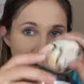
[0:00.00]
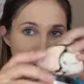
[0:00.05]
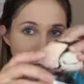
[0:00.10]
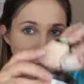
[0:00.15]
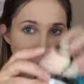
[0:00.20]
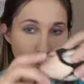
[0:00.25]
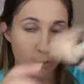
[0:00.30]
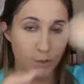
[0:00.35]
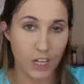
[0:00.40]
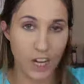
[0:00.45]
trying to
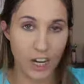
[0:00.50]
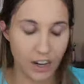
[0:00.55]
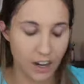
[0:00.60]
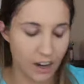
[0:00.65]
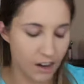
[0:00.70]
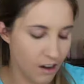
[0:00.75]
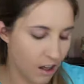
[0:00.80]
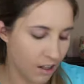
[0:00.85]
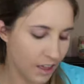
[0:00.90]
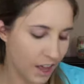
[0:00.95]
rotate it
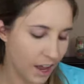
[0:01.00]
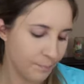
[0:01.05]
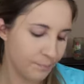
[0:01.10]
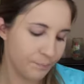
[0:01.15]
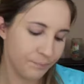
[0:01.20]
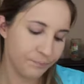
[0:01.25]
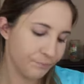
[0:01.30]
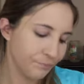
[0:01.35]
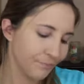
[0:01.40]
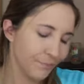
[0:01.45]
and all that
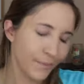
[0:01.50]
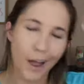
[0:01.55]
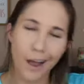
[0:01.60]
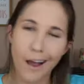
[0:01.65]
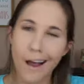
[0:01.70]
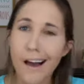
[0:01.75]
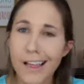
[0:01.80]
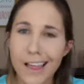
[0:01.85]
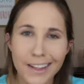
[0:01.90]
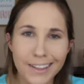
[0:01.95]

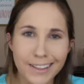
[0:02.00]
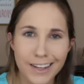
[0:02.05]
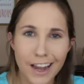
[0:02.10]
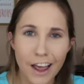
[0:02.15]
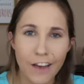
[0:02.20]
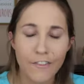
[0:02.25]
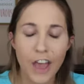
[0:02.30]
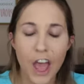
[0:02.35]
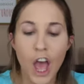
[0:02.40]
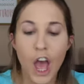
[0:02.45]

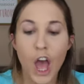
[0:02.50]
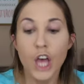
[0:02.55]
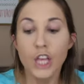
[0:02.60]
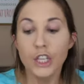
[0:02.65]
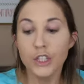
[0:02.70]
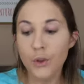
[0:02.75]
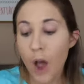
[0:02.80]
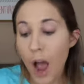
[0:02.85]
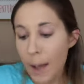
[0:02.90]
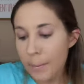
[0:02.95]
stuff.
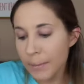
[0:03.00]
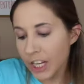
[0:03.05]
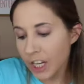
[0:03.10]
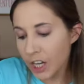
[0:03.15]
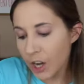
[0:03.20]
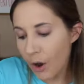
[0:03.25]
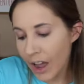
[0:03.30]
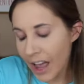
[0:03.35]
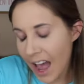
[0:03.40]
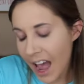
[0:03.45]
So I'm gonna
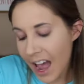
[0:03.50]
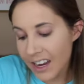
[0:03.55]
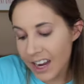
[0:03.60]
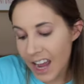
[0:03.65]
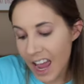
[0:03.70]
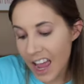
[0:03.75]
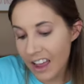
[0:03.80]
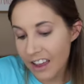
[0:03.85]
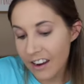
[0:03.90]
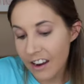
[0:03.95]
go
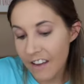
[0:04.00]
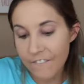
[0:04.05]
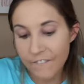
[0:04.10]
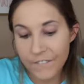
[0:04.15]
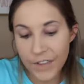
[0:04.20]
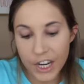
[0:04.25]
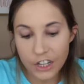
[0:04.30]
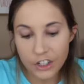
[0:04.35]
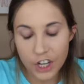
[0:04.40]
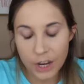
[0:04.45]
ahead and
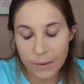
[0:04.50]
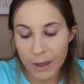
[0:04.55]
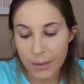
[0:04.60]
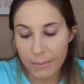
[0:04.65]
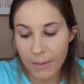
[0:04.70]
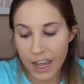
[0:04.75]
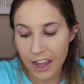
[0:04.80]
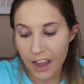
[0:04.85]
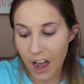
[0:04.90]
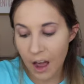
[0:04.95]
finish up my
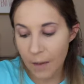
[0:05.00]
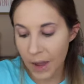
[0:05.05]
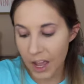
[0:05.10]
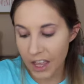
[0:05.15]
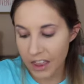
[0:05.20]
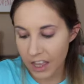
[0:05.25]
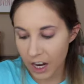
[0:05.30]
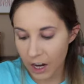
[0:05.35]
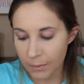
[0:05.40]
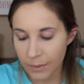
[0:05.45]
makeup,
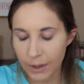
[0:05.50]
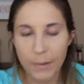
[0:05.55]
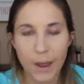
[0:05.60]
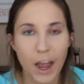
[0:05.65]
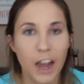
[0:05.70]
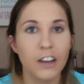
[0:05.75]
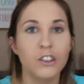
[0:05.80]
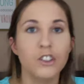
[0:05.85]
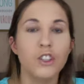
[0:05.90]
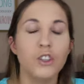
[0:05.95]
and then I'll be
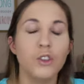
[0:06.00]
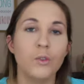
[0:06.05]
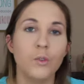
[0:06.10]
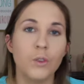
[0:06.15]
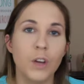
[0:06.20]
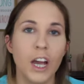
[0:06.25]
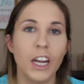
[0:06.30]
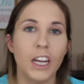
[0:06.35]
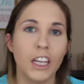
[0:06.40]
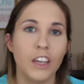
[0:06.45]
back to
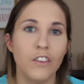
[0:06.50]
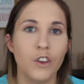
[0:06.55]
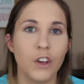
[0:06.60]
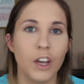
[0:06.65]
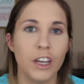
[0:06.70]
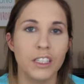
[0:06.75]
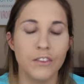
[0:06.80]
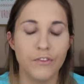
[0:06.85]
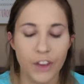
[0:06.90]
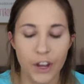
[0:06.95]
kind of give you
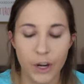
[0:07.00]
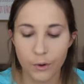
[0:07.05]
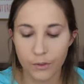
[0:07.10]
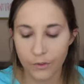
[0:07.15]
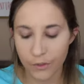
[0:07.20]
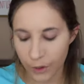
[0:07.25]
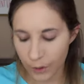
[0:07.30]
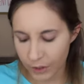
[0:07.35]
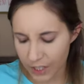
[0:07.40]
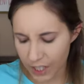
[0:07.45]
guys a final
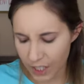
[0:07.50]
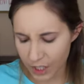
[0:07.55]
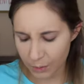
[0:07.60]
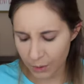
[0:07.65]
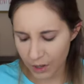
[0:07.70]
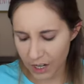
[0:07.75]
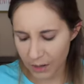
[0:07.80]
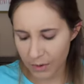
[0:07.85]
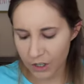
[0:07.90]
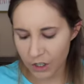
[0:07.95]
review, because that's
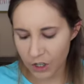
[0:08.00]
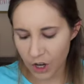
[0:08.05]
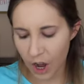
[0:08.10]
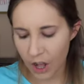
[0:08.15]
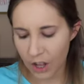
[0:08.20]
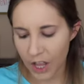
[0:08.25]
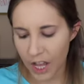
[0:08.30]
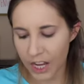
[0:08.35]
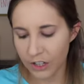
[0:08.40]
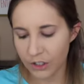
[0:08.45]
pretty much
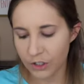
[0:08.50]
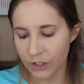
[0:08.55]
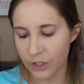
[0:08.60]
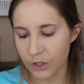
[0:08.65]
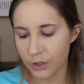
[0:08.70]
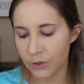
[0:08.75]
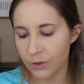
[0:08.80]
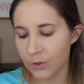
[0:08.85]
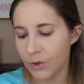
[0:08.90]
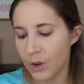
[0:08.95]
all I
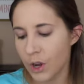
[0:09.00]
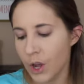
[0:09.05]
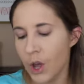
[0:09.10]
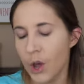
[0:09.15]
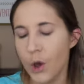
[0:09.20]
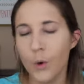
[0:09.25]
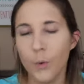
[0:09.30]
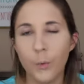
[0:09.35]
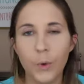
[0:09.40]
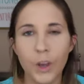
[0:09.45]
do
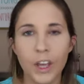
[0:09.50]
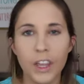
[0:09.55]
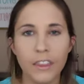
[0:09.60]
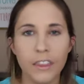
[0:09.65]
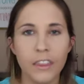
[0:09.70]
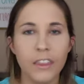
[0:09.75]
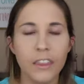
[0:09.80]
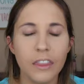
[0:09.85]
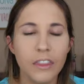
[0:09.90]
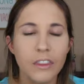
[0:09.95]
with
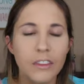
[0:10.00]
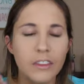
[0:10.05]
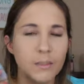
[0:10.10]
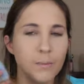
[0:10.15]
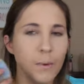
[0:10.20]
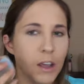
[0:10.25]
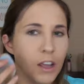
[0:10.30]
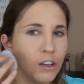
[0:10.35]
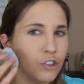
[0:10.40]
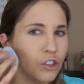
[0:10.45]
the
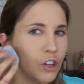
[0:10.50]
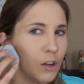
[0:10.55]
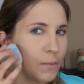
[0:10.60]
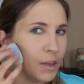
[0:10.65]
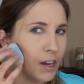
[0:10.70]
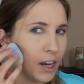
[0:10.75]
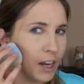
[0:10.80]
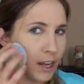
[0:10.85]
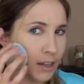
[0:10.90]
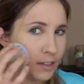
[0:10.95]
sponge. I
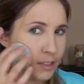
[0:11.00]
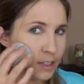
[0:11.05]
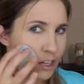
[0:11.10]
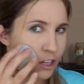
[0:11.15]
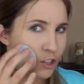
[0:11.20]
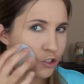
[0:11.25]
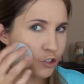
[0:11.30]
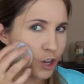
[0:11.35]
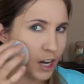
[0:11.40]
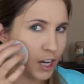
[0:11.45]
mean, I guess I
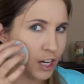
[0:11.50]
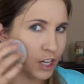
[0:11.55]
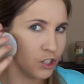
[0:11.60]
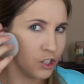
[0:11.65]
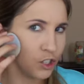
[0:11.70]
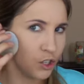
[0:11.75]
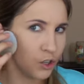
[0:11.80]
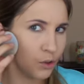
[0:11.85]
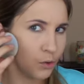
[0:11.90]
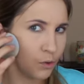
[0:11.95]
could try to
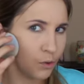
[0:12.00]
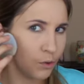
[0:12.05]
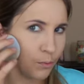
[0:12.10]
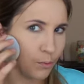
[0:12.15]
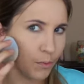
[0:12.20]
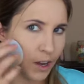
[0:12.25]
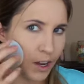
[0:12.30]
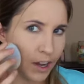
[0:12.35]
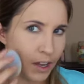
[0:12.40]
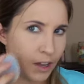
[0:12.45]
do
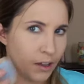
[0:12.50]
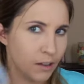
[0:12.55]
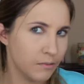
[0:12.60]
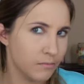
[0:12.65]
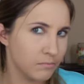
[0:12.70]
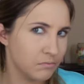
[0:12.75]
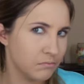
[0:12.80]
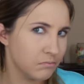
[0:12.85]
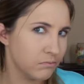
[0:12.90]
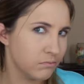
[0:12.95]
my,